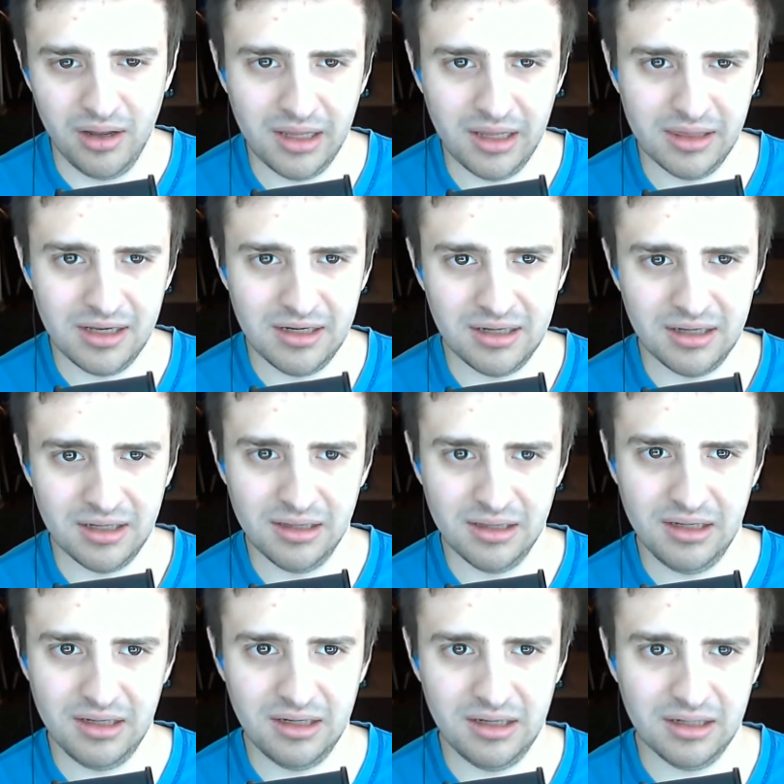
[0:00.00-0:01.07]
and they did
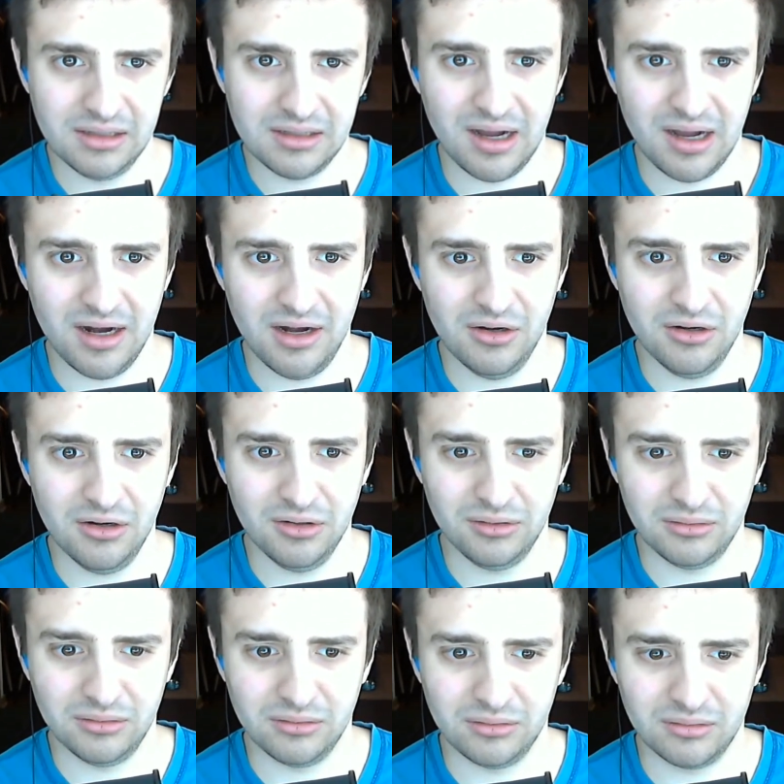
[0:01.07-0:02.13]
the entire